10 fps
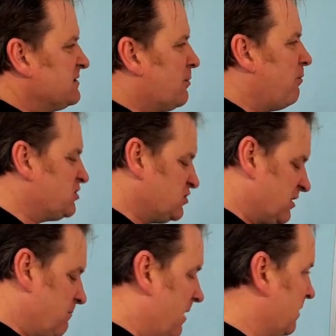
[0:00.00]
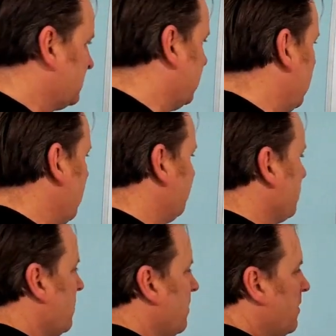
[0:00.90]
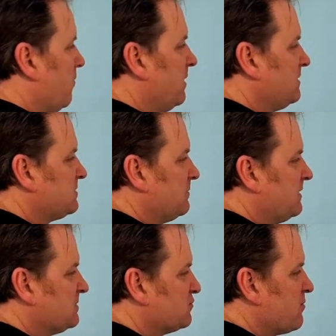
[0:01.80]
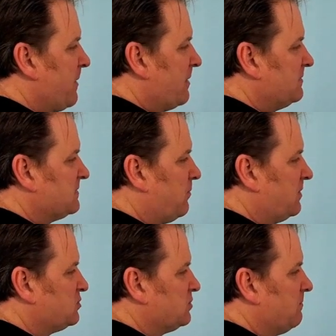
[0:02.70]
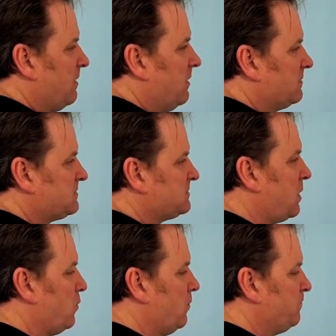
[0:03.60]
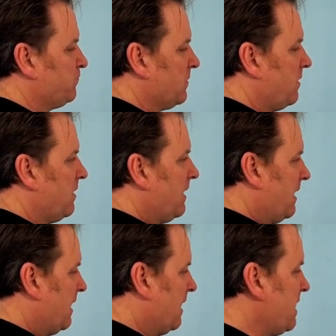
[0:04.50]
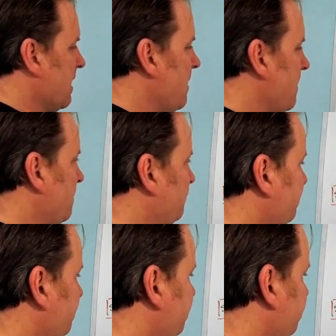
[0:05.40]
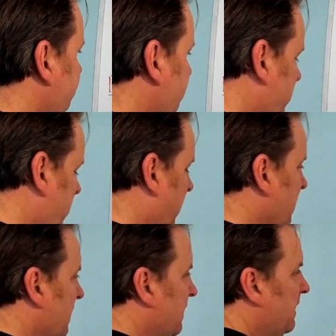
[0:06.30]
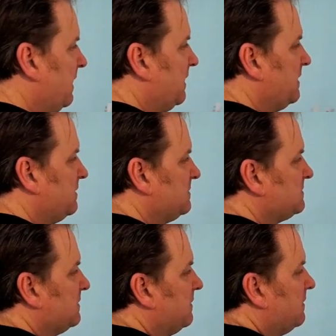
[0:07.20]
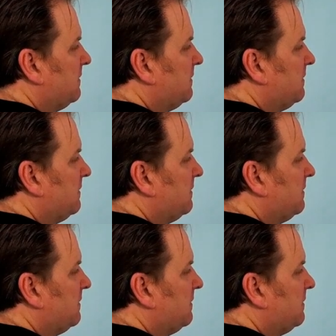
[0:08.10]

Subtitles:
some question marks here, right? So let's rub out this question mark. So here is